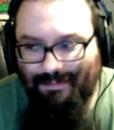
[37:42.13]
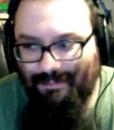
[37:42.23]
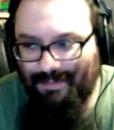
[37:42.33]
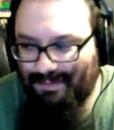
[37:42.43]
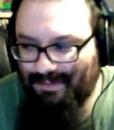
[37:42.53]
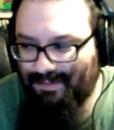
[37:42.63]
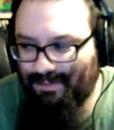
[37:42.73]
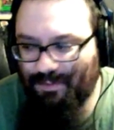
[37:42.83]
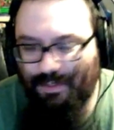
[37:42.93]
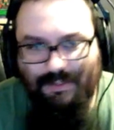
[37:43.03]
It says they're
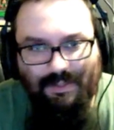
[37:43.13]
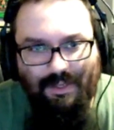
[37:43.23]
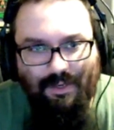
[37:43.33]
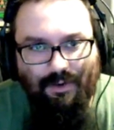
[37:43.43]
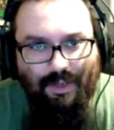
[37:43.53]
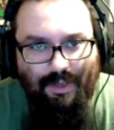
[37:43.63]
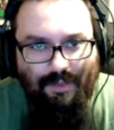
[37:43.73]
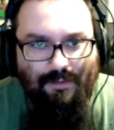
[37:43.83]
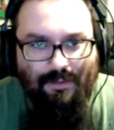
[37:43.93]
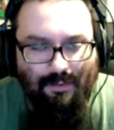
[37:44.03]
trying to cure
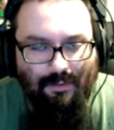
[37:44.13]
cancer.